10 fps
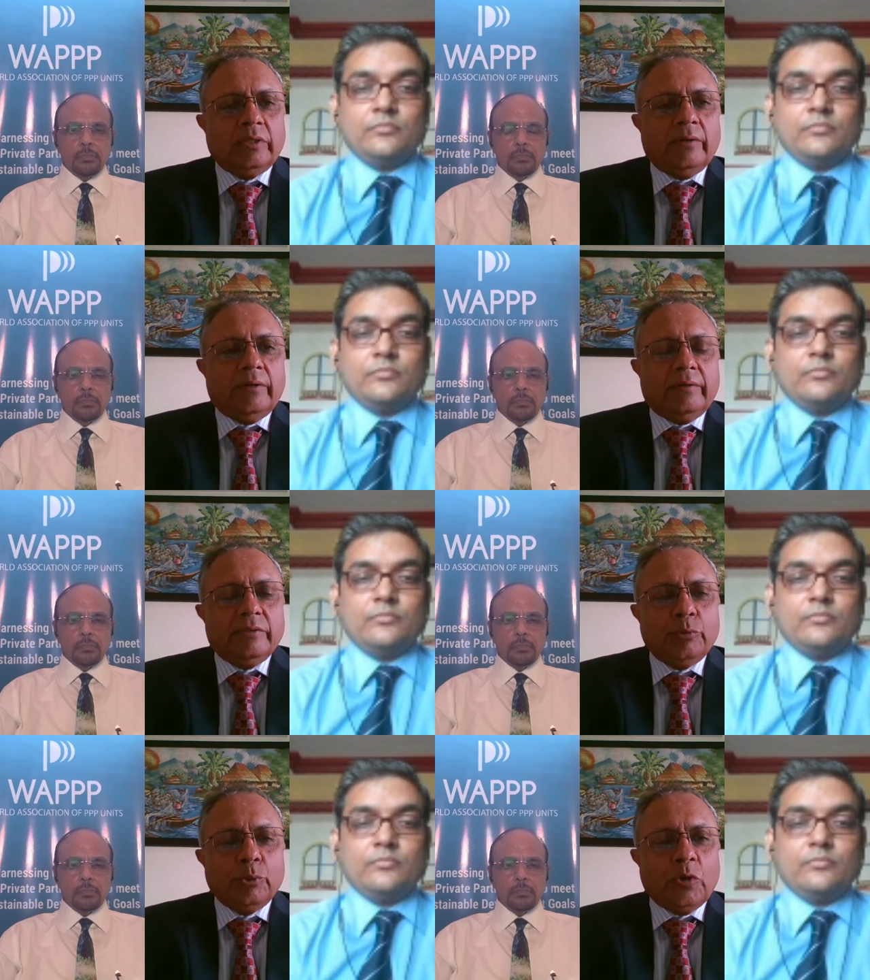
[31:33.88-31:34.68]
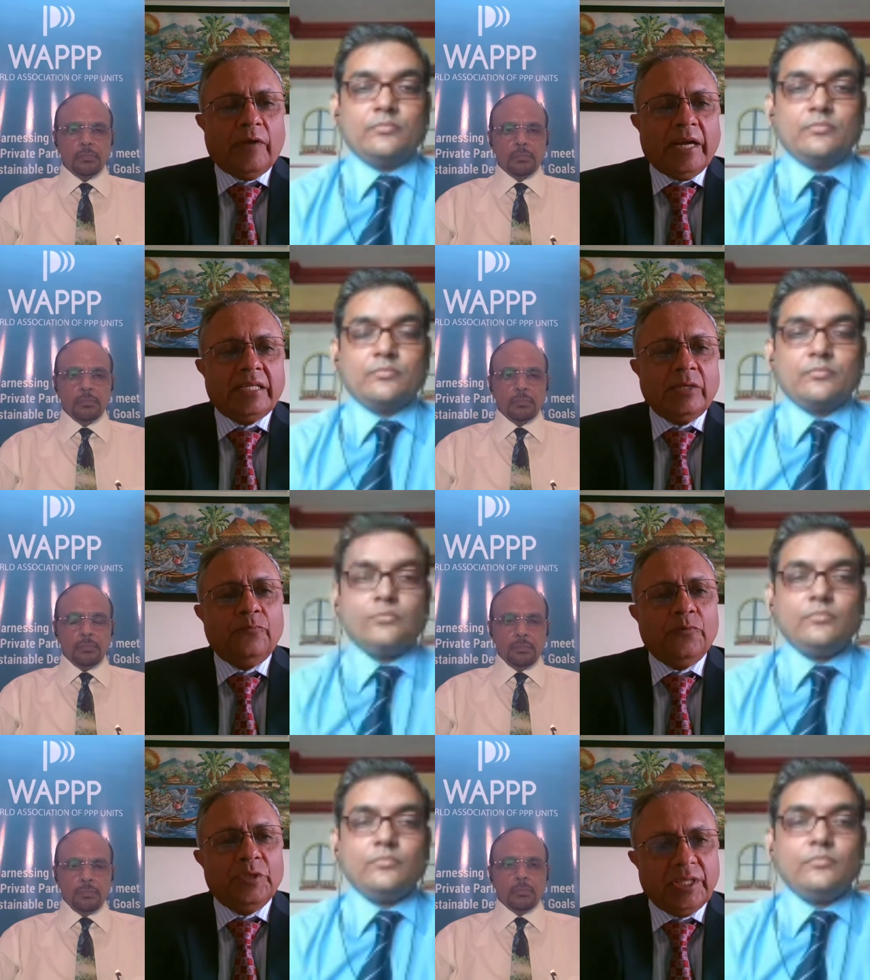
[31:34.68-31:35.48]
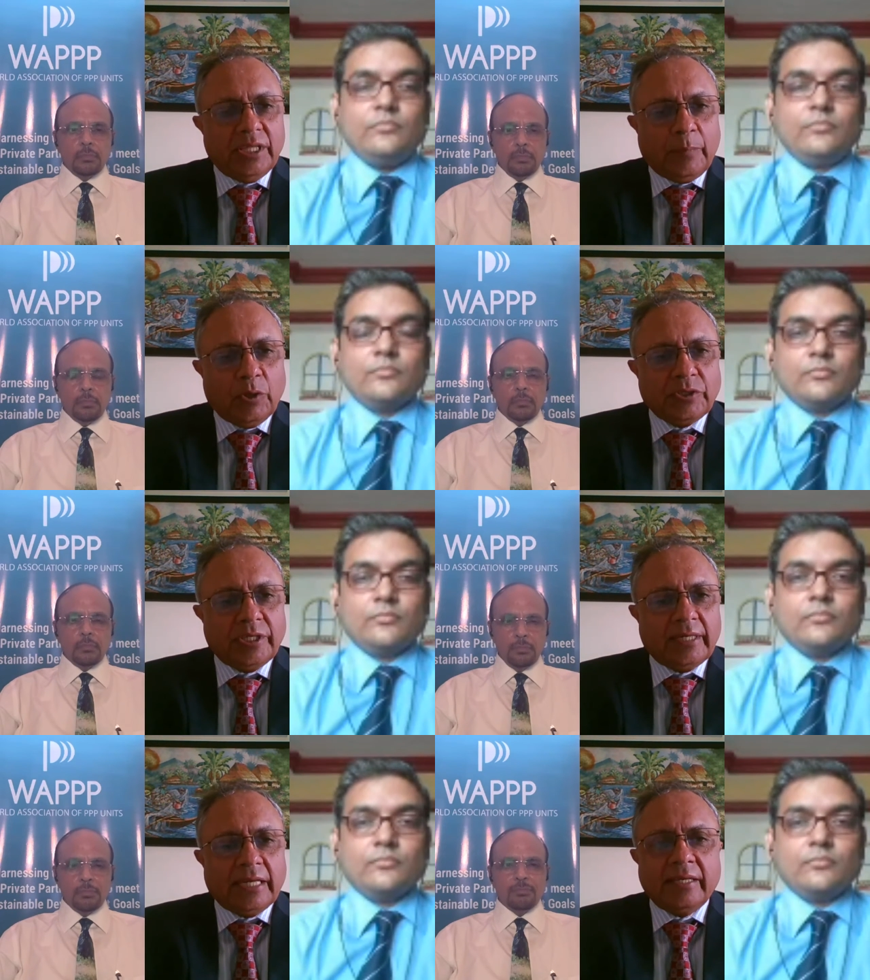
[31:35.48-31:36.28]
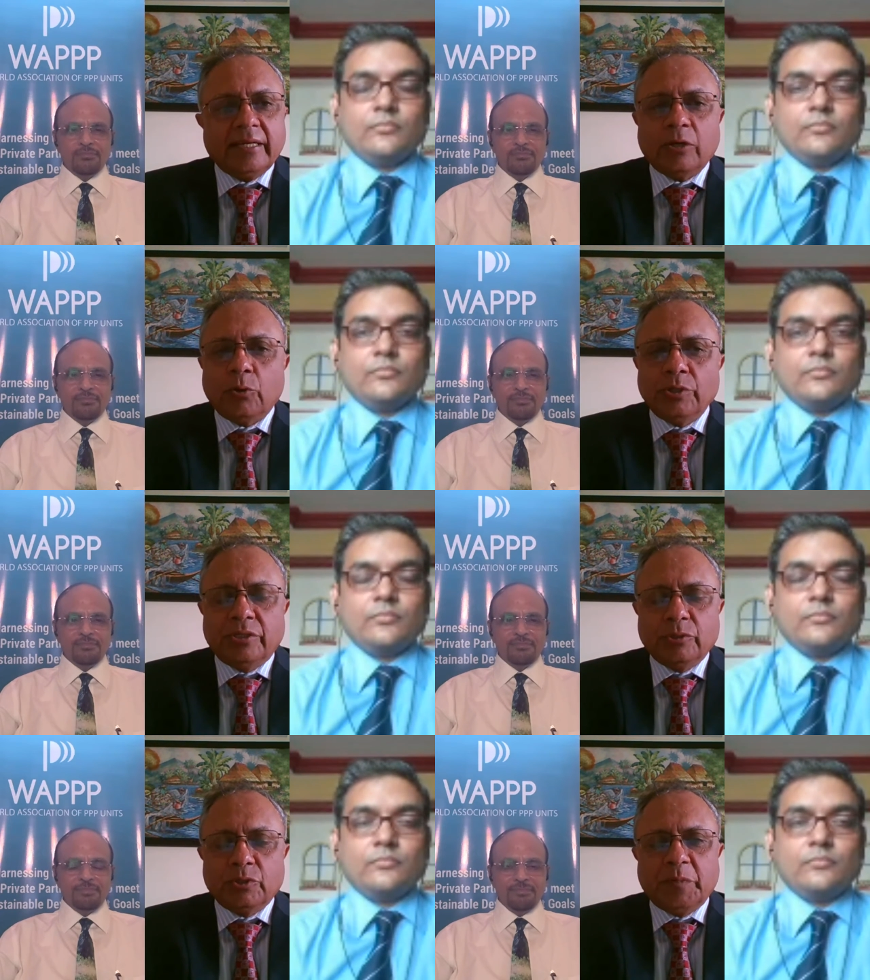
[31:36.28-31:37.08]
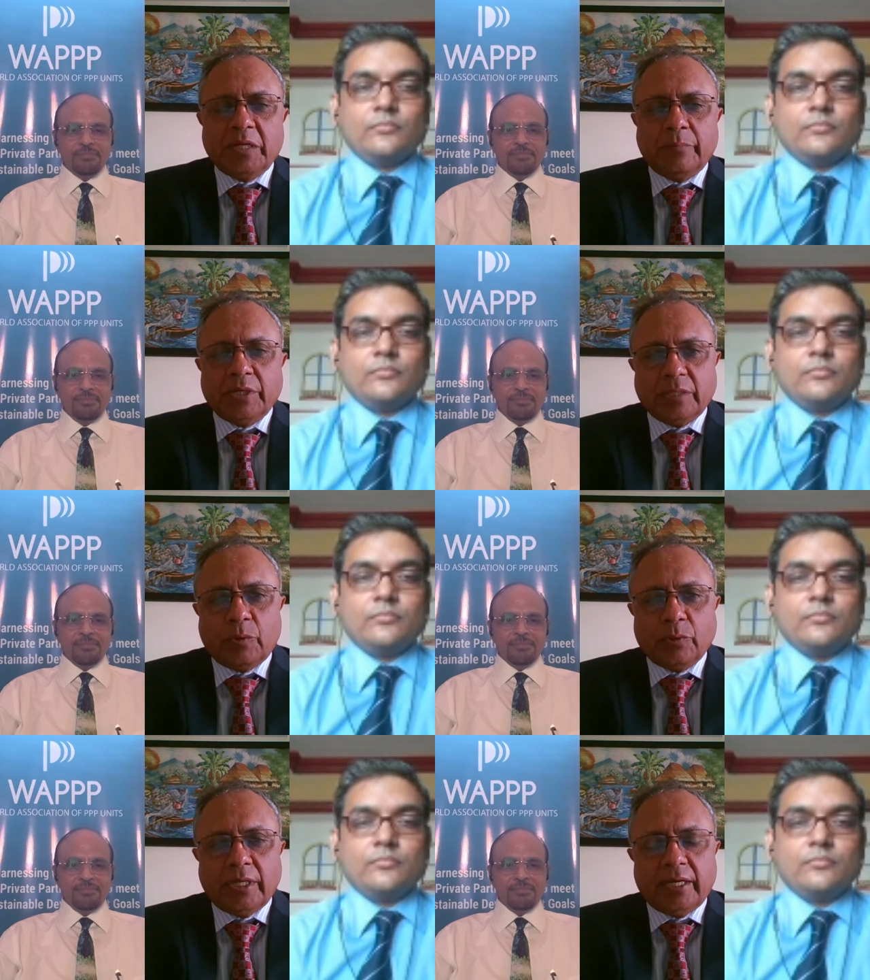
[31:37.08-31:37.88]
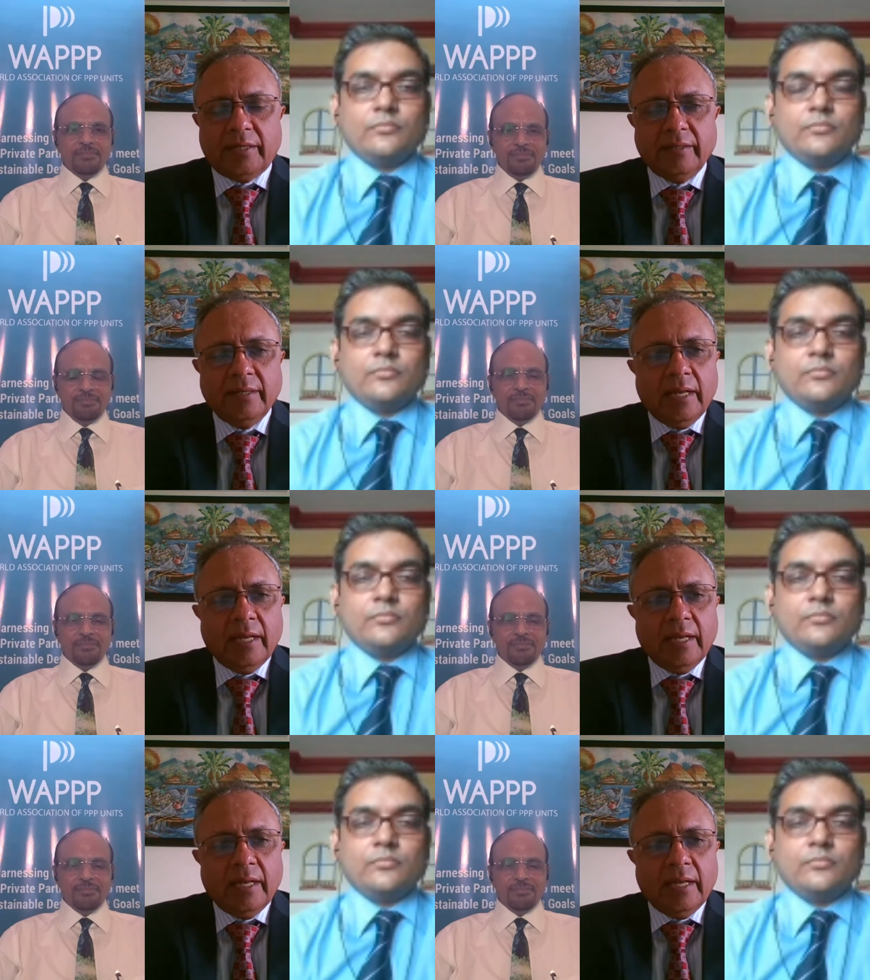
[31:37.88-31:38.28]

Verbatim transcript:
Speaker 1: the use of IT within the project, I think I don't need to speak much about that.